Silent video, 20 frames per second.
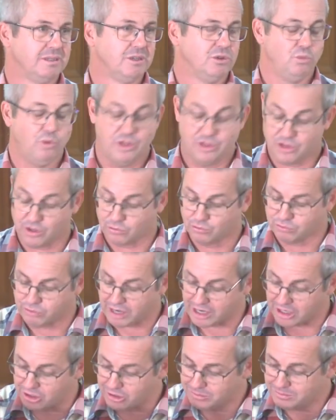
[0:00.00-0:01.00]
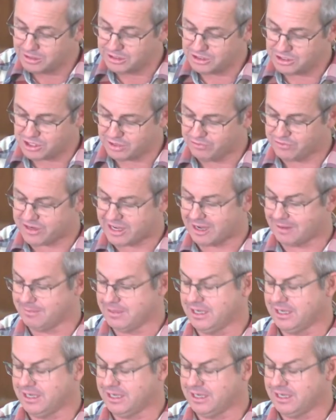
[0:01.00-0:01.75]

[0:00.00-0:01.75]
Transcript: with the Romans who've come